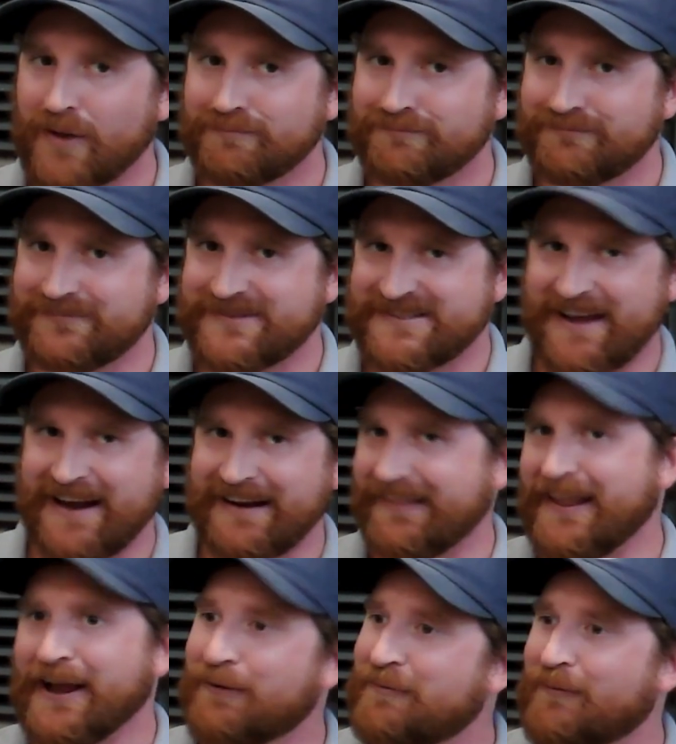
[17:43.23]
site
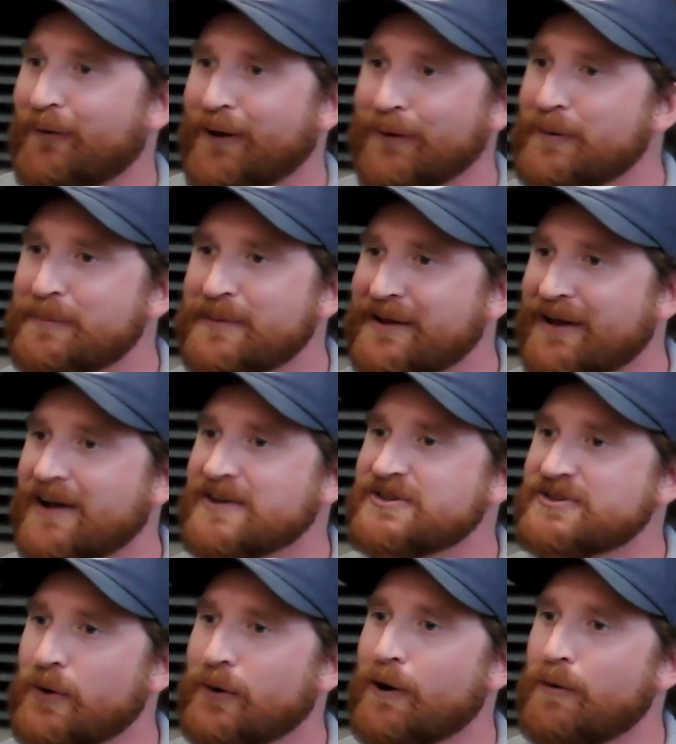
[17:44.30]
link for it would be
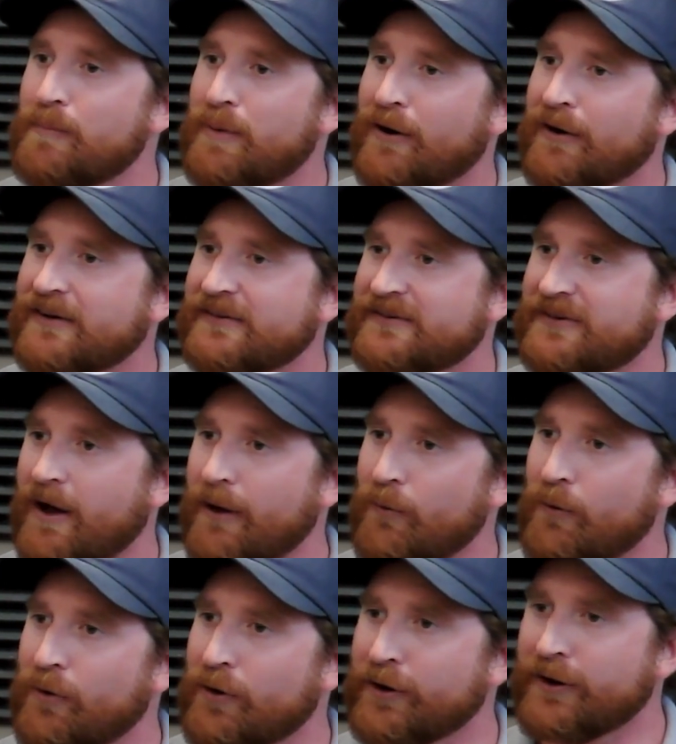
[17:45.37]

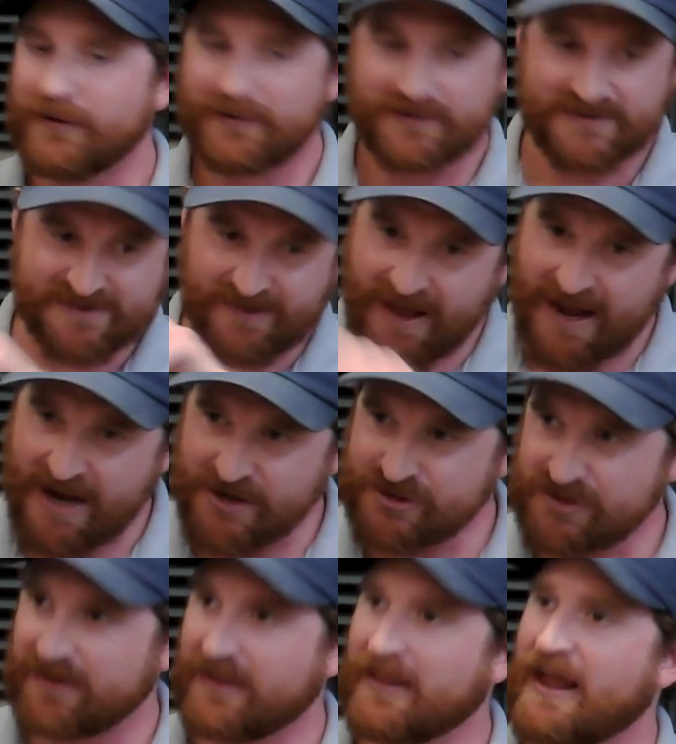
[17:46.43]

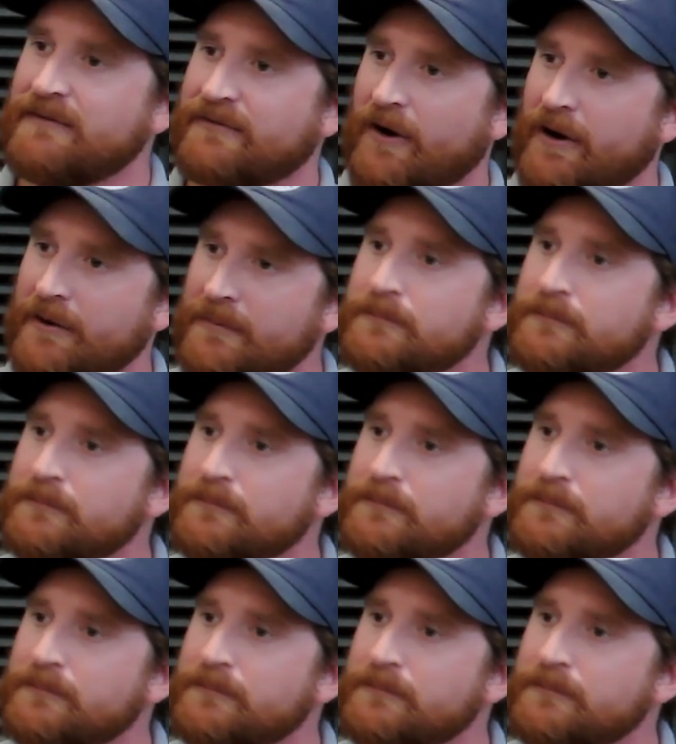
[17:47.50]
socoparks.org/lifeguard.